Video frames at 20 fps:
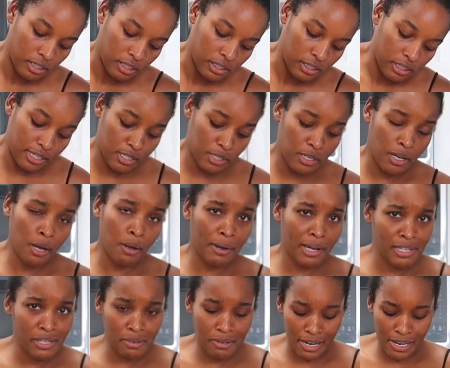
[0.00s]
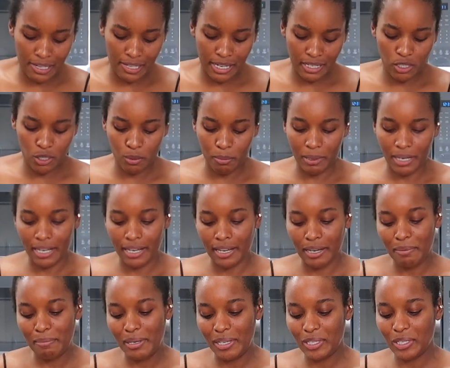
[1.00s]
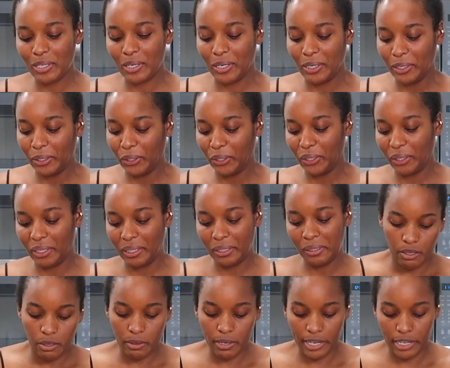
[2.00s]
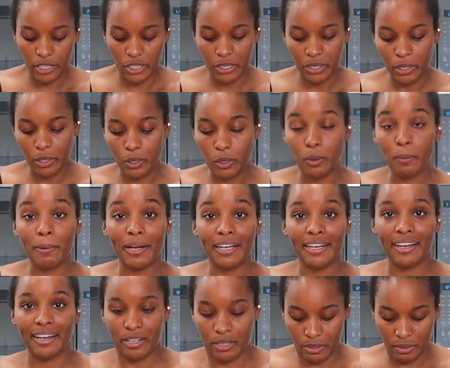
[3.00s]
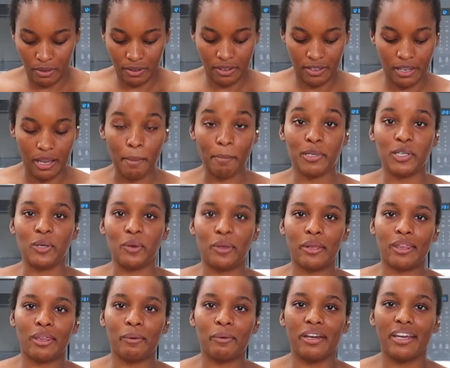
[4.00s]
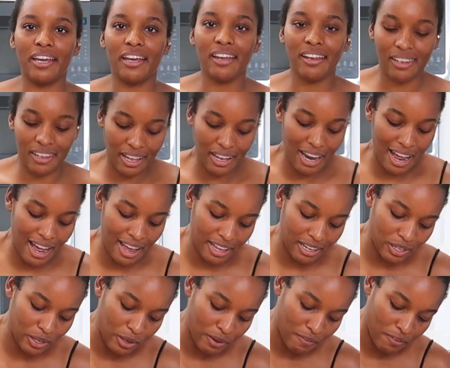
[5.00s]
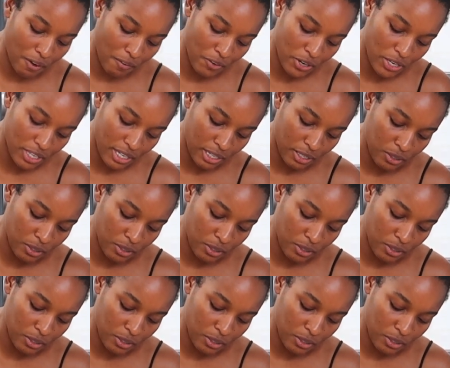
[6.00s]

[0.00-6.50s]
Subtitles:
Because no, I do not like to buy minced garlic. You guys should know by now, episode 3, that I love everything